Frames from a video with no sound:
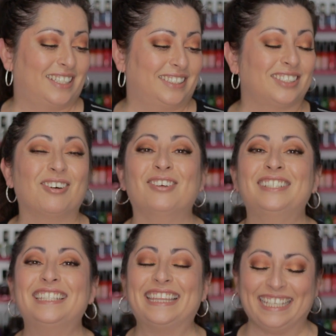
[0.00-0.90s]
the
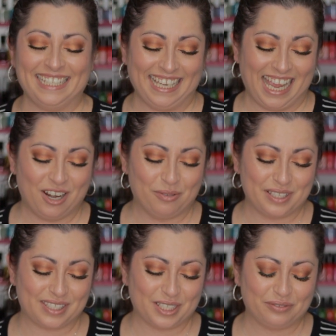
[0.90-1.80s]
only thing, I
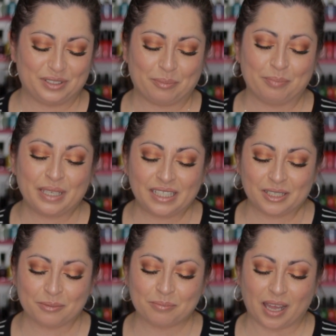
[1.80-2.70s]
received the
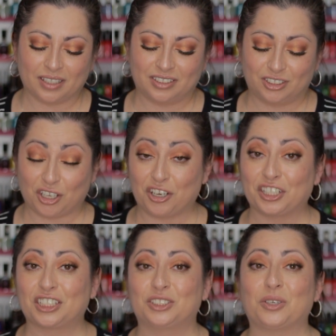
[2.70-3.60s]
medium at
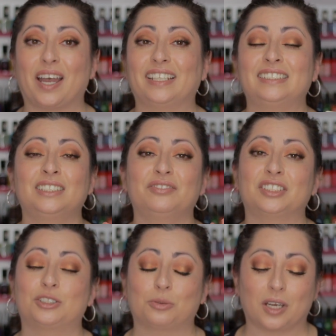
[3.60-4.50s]
dark, so I didn't
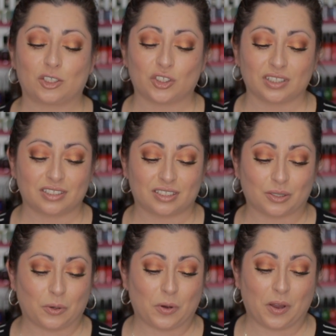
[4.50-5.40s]
even swatch it,
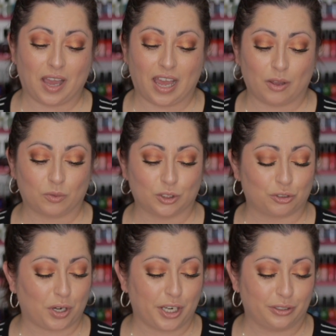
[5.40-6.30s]
so I will
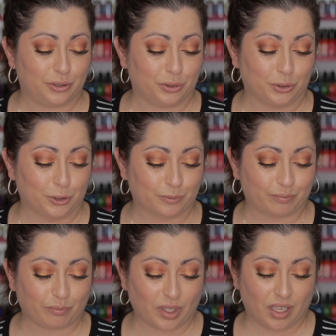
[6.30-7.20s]
try to
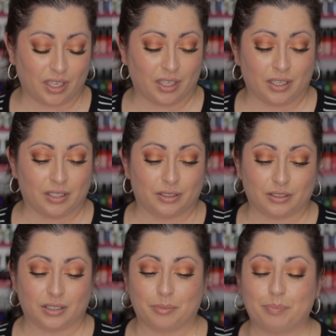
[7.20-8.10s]

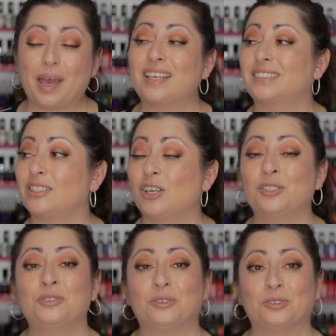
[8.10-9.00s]
pass it
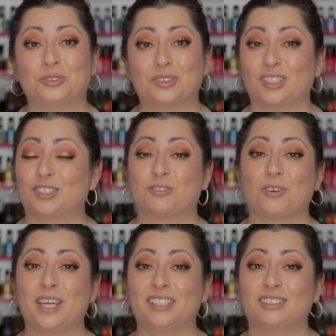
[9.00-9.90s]
on or
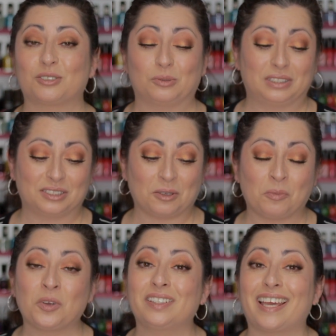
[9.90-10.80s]
trade with
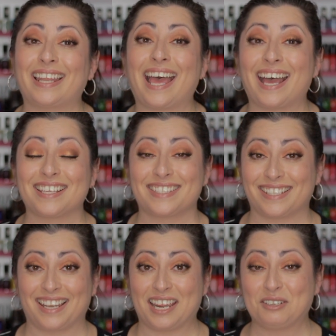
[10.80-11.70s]
someone that has
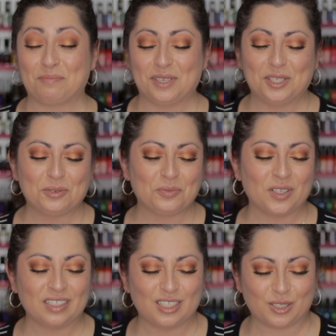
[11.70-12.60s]
the light medium
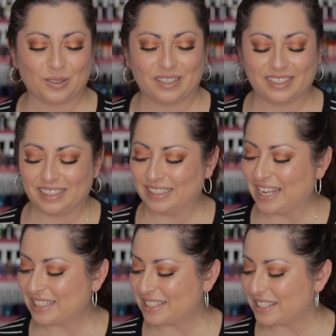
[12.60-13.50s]
one. So
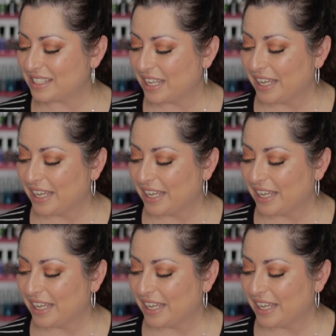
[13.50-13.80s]
that's